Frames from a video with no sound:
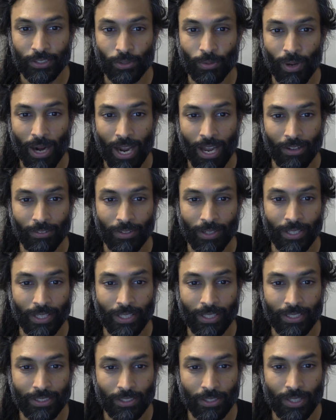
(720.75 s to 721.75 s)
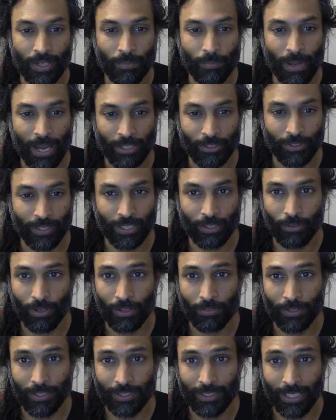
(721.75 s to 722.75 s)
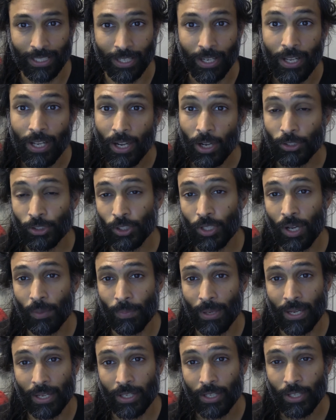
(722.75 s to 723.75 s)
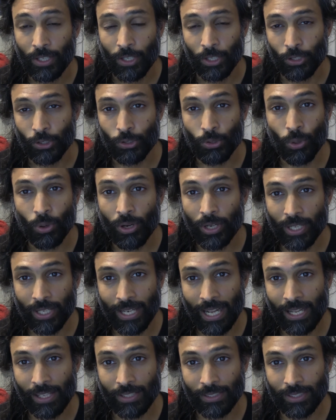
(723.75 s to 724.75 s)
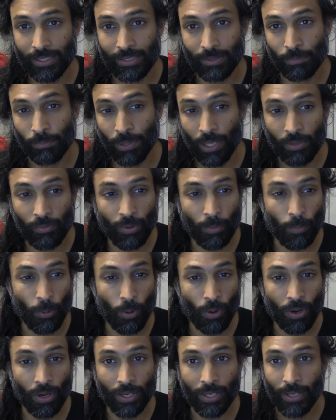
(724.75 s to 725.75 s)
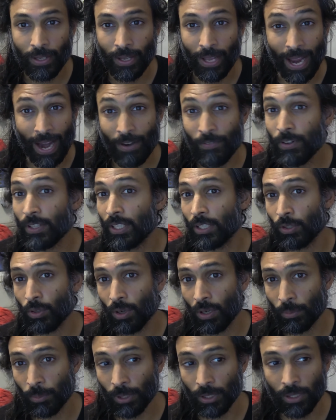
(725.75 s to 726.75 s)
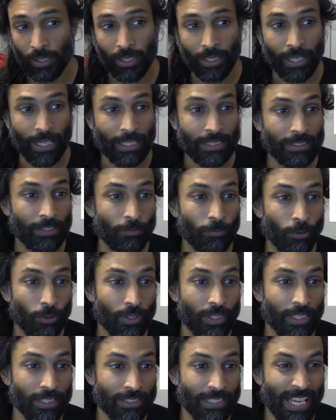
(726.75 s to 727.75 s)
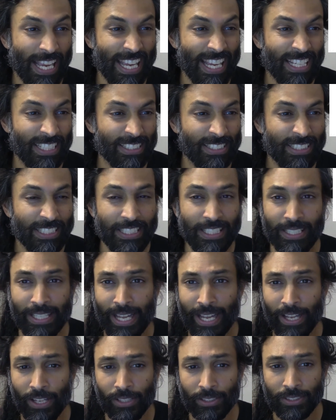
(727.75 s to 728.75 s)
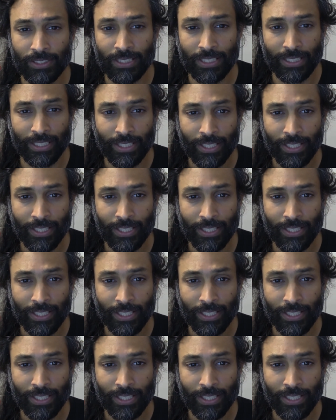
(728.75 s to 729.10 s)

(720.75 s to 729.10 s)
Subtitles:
graph. I guess I'll come back to that graph in a second. I also got my urine analysis and blood report, everything normal except for this, AST and ALT.